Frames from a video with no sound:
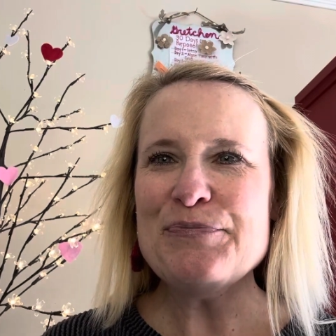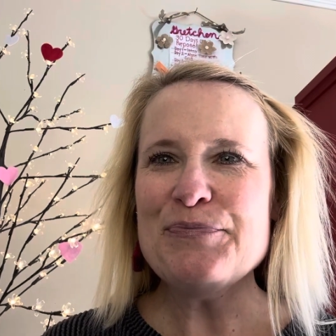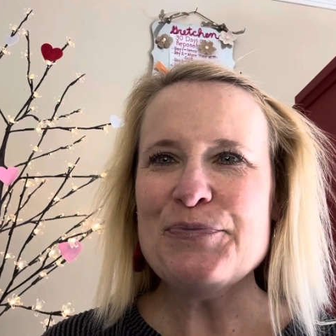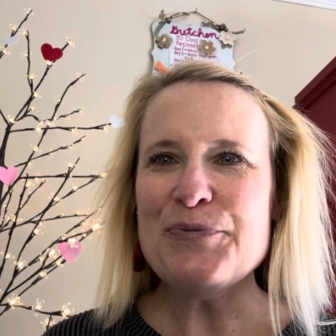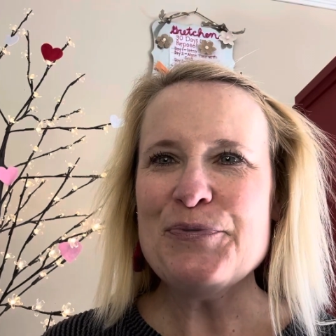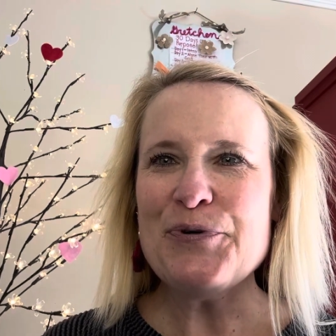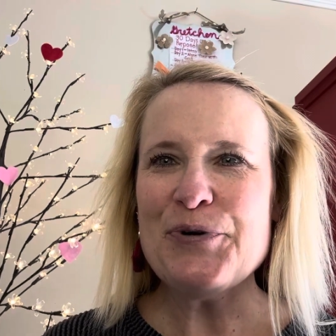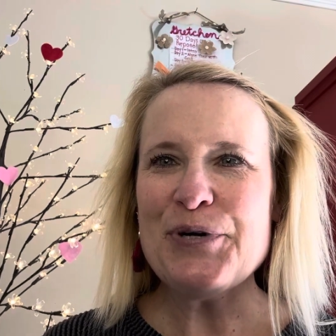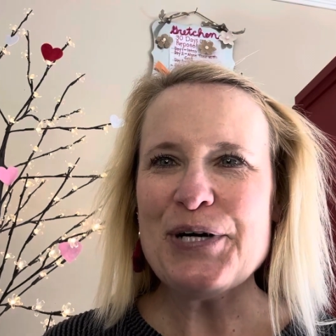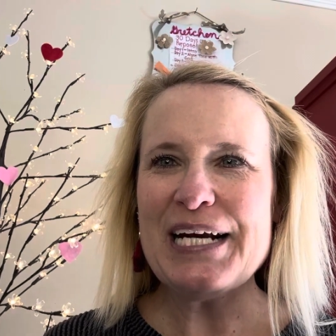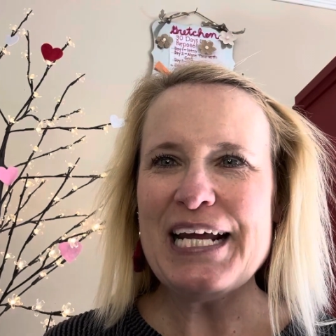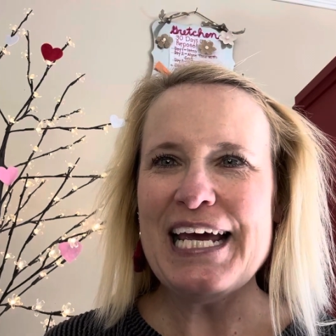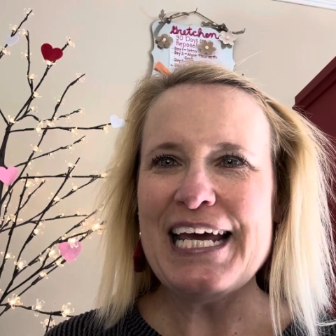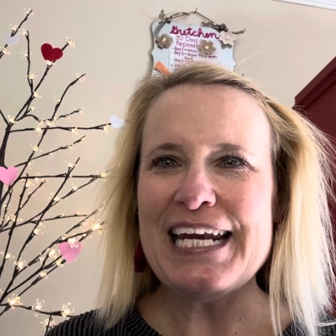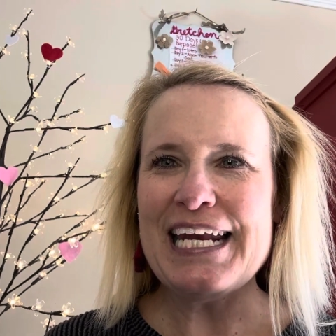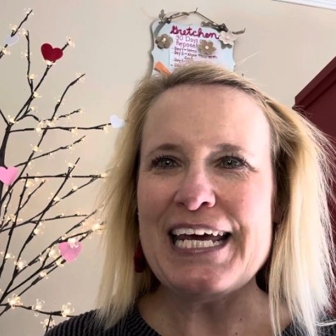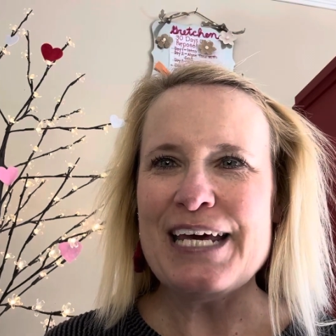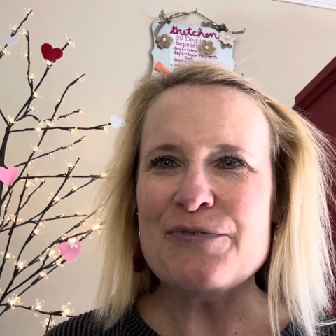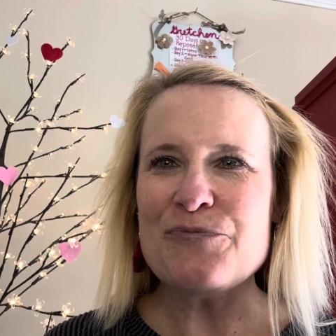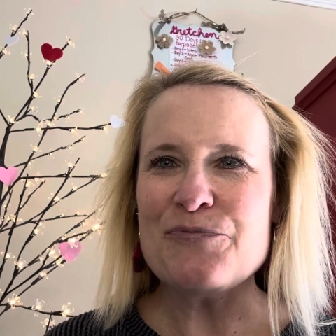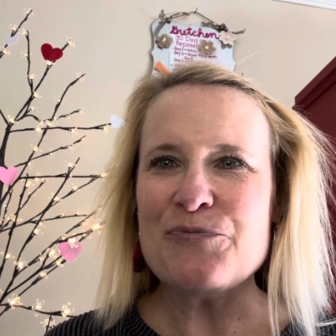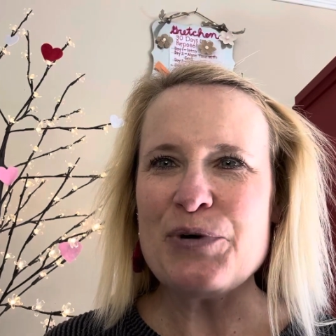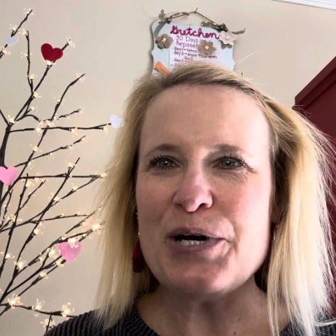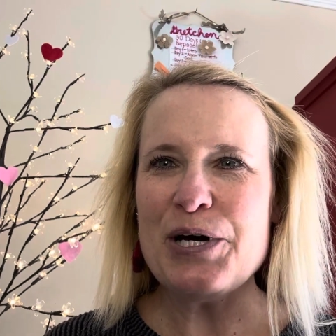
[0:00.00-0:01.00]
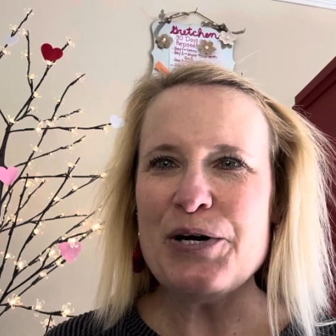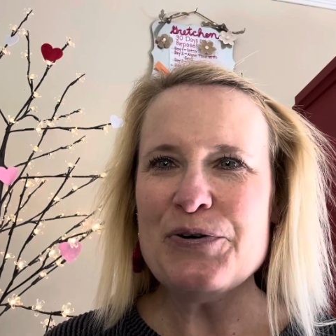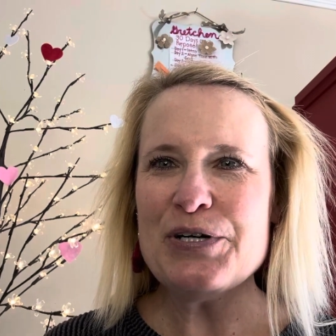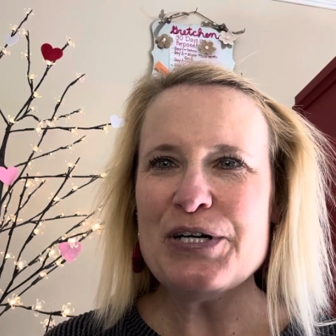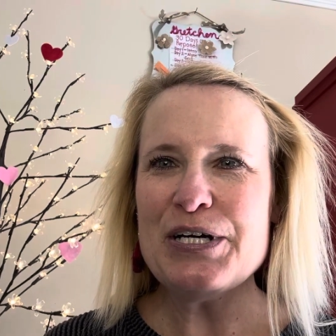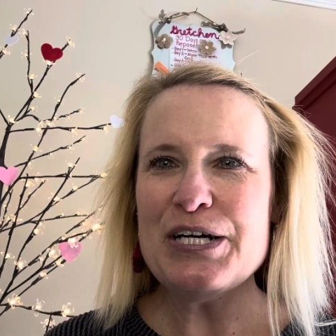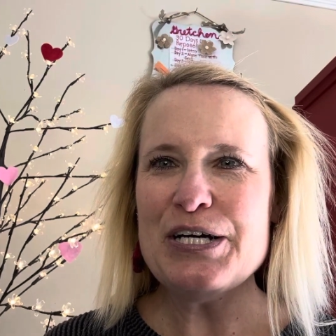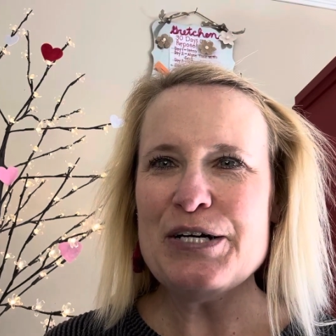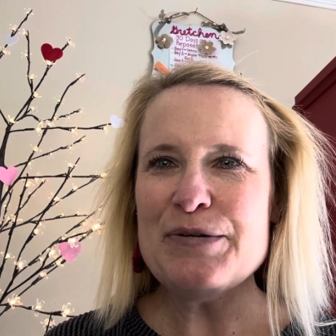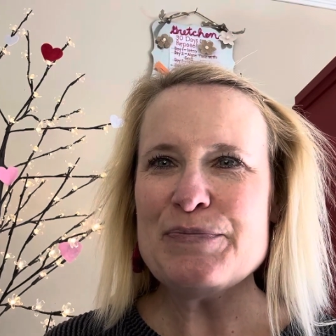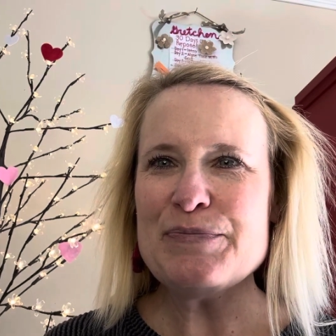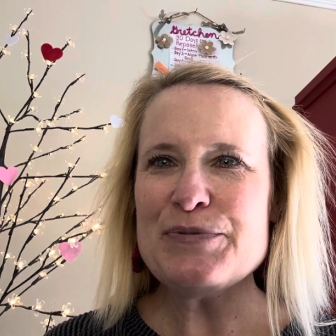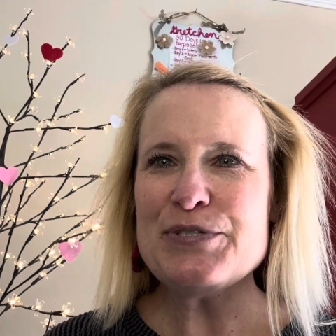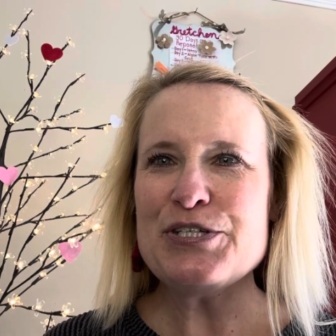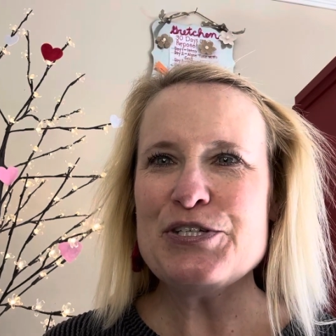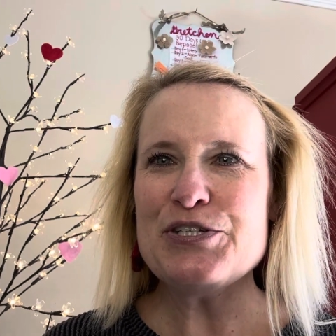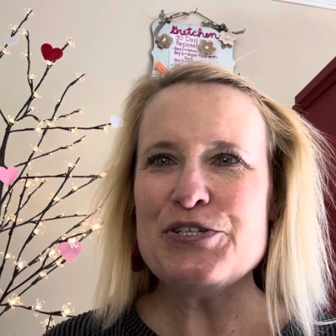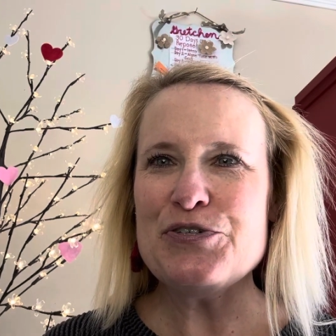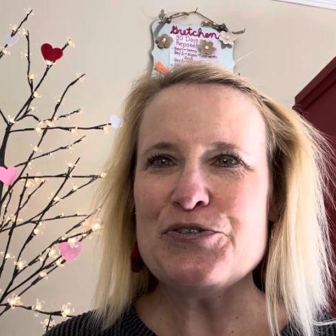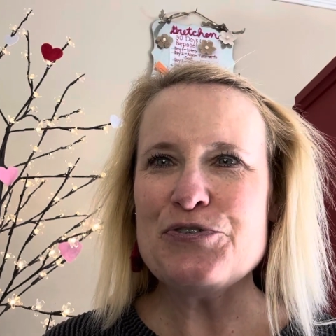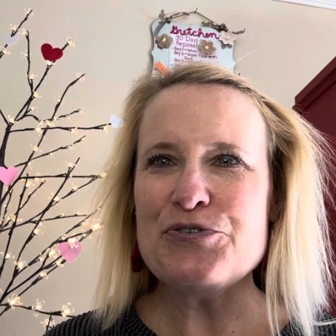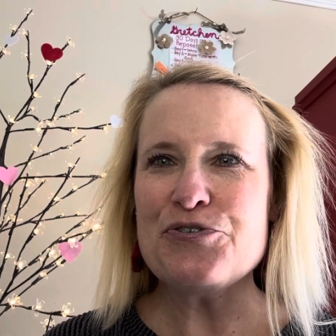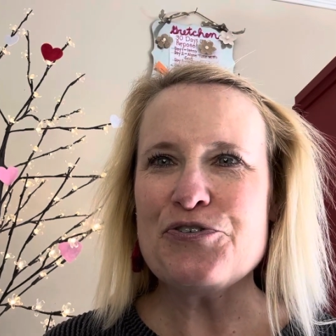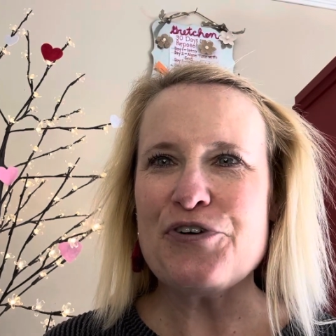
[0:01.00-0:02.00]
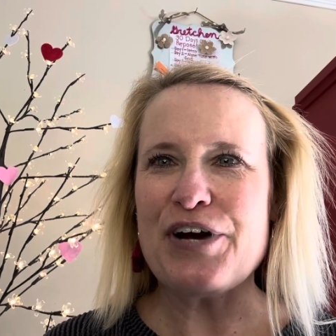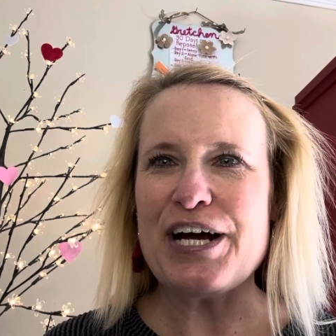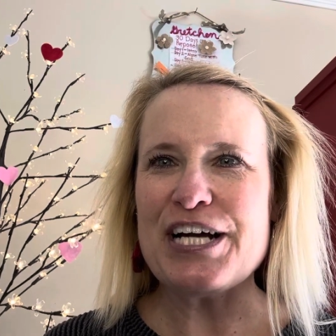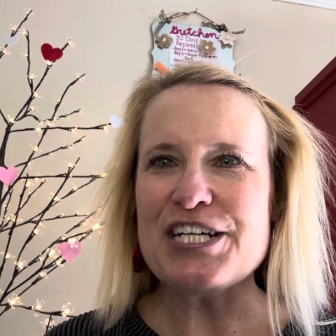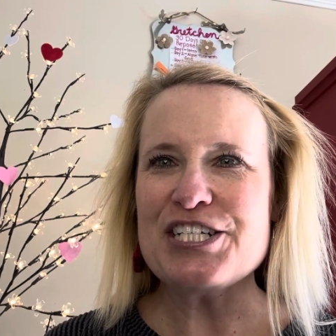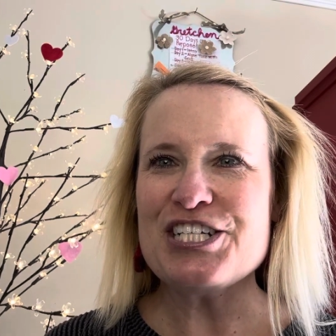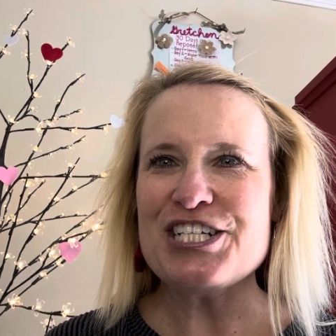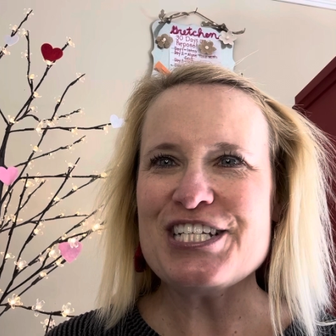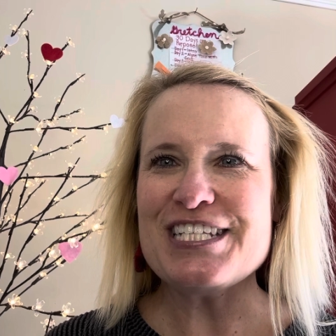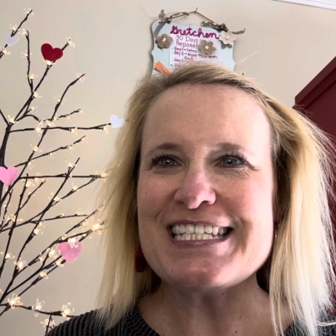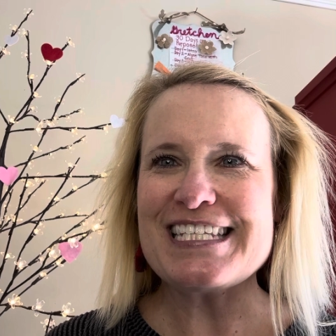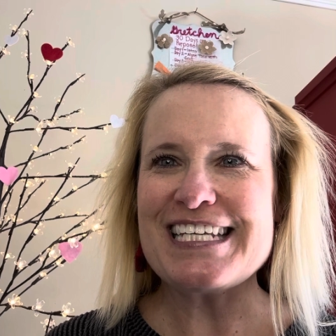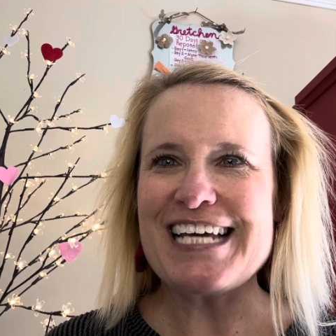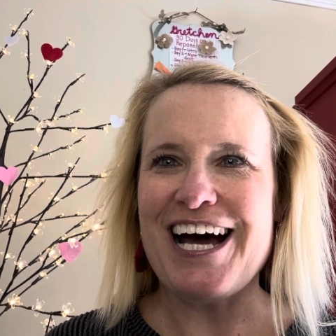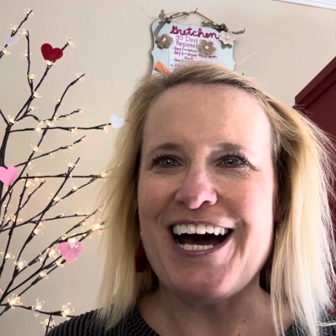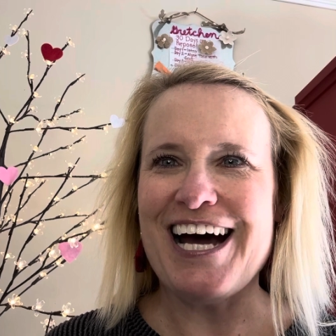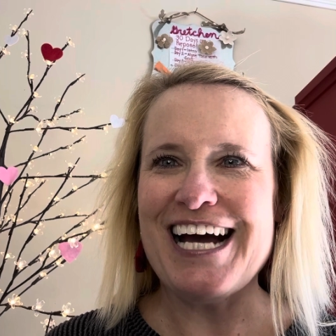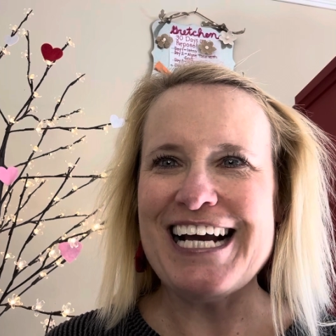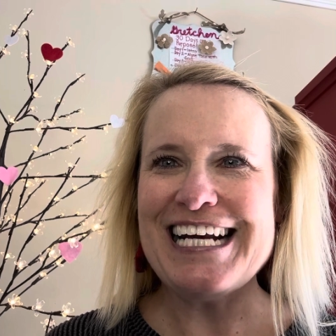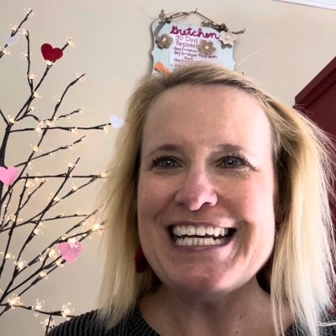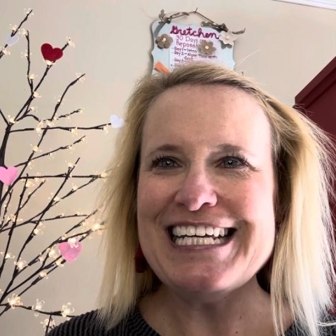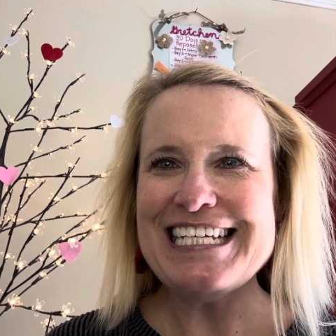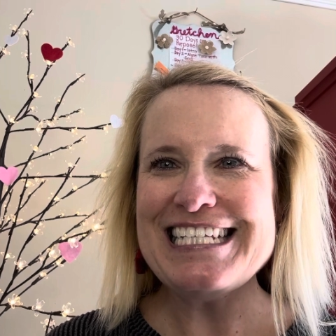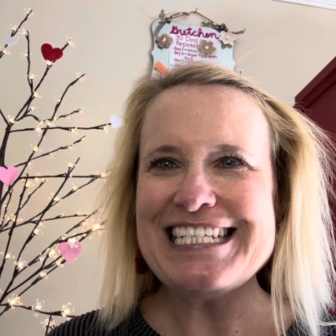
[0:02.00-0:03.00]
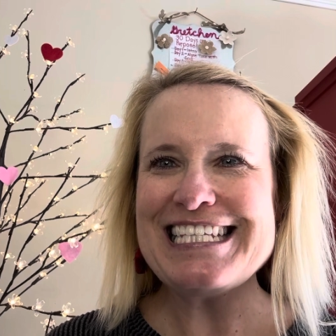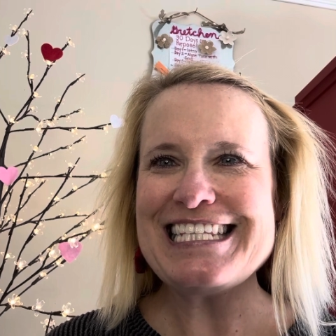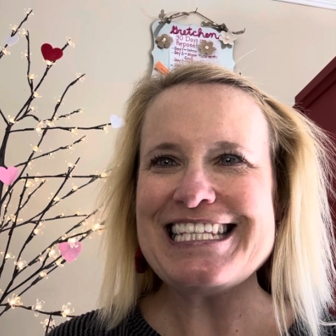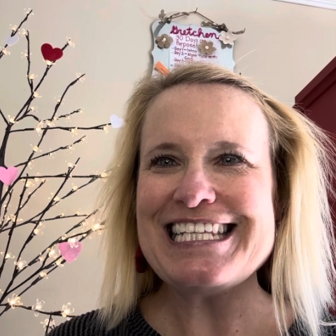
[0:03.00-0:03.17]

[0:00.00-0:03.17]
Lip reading: morning and welcome to Gretchen's Guidance.